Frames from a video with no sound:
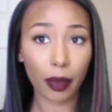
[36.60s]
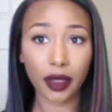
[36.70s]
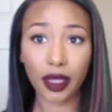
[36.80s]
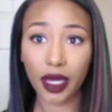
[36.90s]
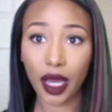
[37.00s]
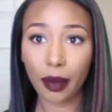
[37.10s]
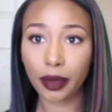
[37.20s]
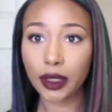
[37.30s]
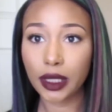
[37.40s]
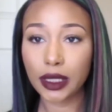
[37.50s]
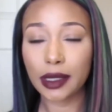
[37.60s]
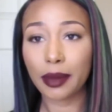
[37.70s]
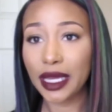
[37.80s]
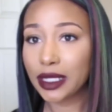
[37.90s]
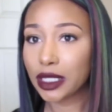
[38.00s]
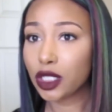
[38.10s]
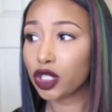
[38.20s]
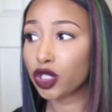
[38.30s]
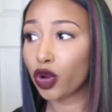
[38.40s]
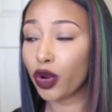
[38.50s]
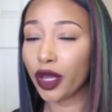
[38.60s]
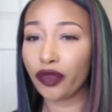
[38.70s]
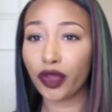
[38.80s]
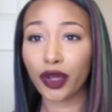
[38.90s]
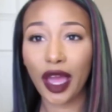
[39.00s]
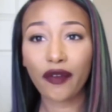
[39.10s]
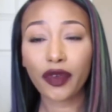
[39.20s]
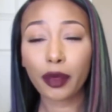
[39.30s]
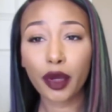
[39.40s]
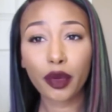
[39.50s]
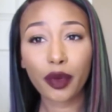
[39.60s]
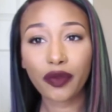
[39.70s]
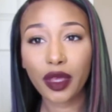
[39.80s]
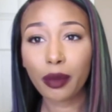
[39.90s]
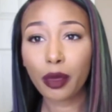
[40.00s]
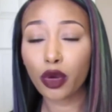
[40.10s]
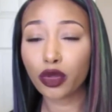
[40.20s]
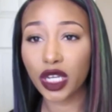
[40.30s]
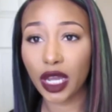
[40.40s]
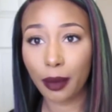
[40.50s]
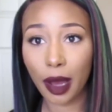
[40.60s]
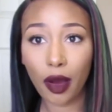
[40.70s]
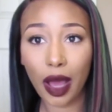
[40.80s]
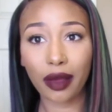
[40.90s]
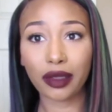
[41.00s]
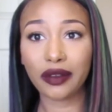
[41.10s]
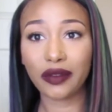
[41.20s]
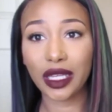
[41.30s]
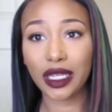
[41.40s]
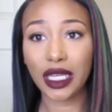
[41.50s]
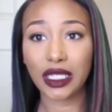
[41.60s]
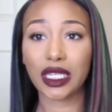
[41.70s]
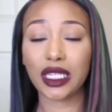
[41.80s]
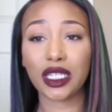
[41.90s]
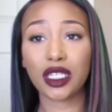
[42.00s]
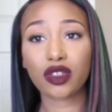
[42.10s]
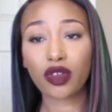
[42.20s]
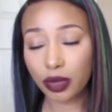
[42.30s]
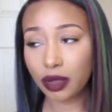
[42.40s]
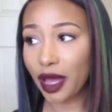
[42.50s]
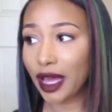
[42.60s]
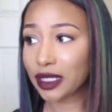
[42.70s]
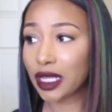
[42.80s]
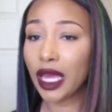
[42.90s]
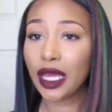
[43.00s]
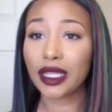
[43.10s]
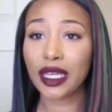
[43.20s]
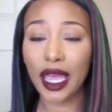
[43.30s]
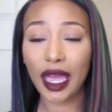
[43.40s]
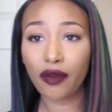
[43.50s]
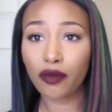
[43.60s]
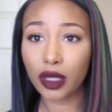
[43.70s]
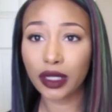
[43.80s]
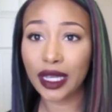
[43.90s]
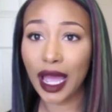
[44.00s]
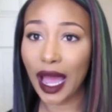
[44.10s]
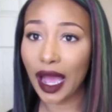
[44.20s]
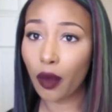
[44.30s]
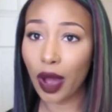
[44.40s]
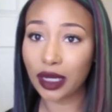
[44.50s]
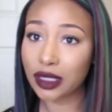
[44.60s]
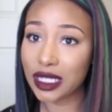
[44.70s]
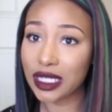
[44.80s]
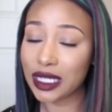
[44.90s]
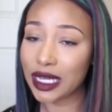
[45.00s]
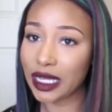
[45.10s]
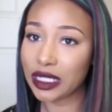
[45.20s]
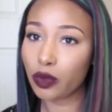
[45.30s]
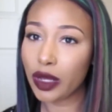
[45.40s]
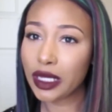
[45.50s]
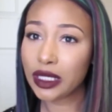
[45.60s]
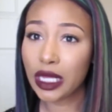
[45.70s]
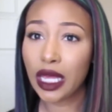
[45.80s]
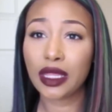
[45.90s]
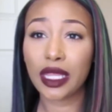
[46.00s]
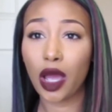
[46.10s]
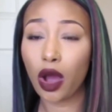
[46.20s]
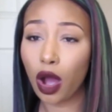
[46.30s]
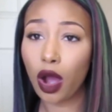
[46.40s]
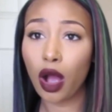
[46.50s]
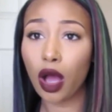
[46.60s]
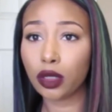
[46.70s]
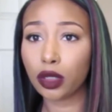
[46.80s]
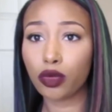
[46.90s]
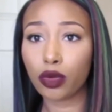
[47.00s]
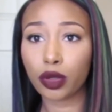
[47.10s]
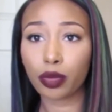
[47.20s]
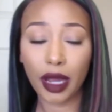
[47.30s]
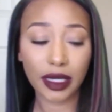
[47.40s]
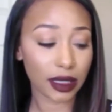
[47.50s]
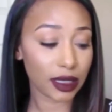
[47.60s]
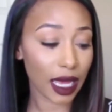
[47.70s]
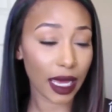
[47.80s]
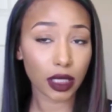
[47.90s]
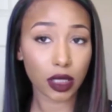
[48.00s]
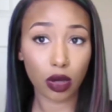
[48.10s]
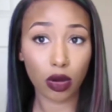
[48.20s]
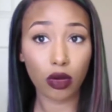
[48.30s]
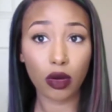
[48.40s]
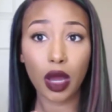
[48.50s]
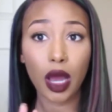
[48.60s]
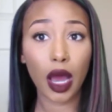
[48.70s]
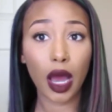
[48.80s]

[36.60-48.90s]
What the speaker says: But their company is amazing. So if you're not familiar with them, go check them out. I'll leave their links in the description box. They have really high quality, nice wigs. They are a little on the pricey side, so